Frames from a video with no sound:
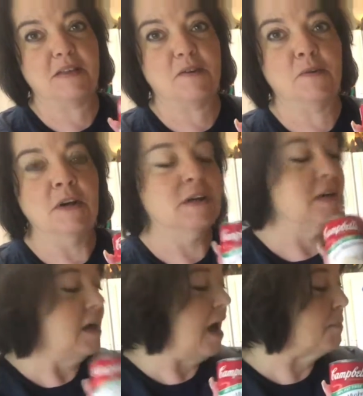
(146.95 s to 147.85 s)
So
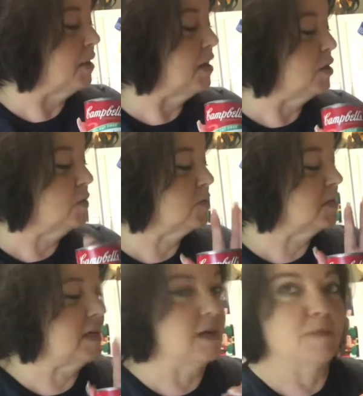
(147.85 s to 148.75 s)
I'm gonna
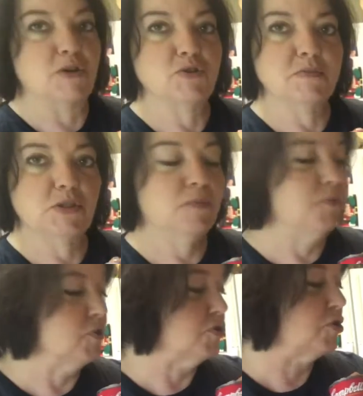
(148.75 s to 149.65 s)
use the mushroom
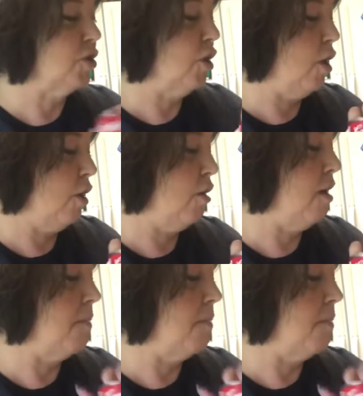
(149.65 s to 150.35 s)
soup for sure.